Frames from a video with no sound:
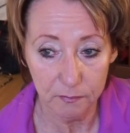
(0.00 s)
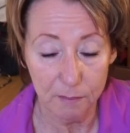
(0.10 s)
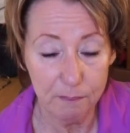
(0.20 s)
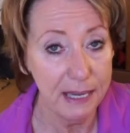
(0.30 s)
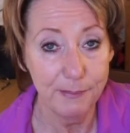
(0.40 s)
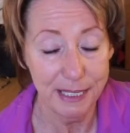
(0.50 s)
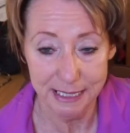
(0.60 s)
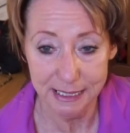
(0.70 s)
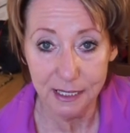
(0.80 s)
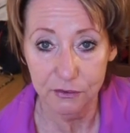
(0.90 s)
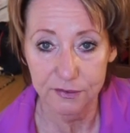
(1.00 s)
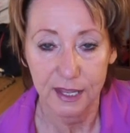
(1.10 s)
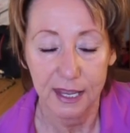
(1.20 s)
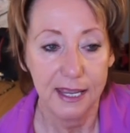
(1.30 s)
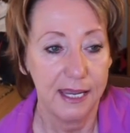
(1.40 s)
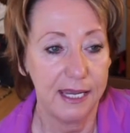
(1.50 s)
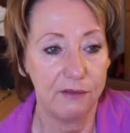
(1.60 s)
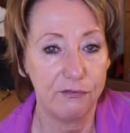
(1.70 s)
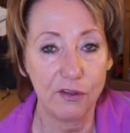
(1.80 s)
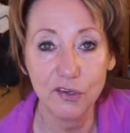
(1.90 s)
many years, and
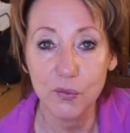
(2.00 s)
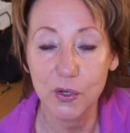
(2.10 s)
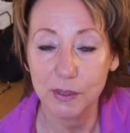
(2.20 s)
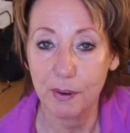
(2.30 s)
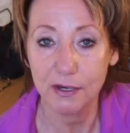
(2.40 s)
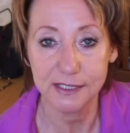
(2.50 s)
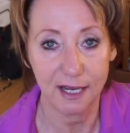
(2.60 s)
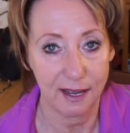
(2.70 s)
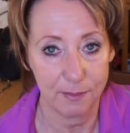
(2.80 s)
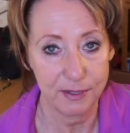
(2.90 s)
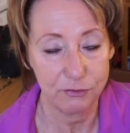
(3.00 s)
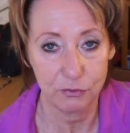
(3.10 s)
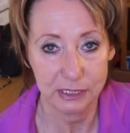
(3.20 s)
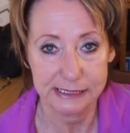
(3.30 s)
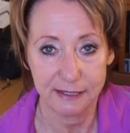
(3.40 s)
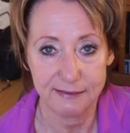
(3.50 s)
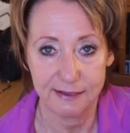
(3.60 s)
I've also worked part-time in real estate